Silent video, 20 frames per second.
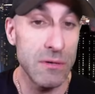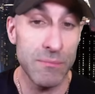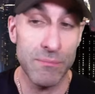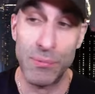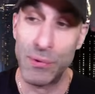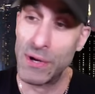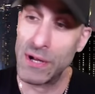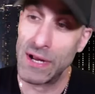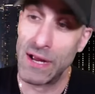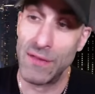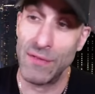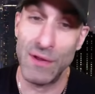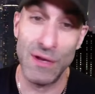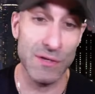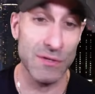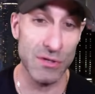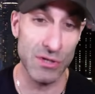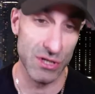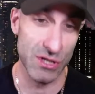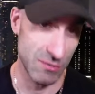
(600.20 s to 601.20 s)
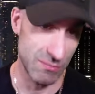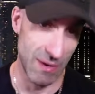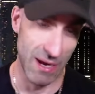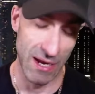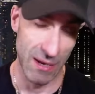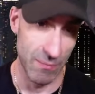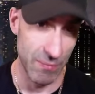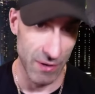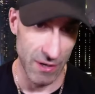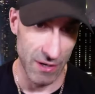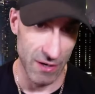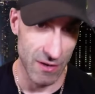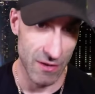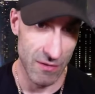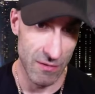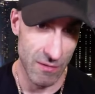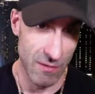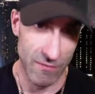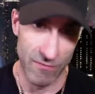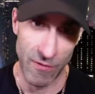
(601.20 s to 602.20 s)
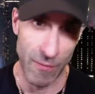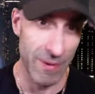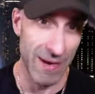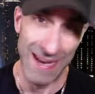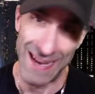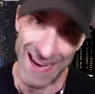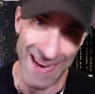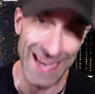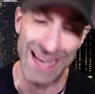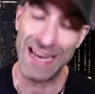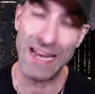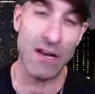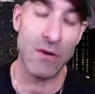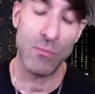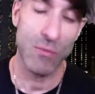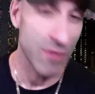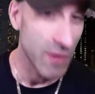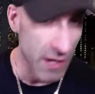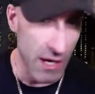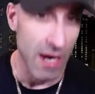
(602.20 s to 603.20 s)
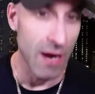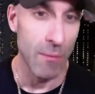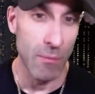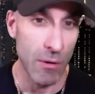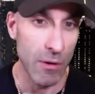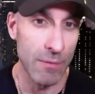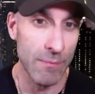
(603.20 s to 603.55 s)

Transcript: But again, these are just my opinions from an idiot with a camera.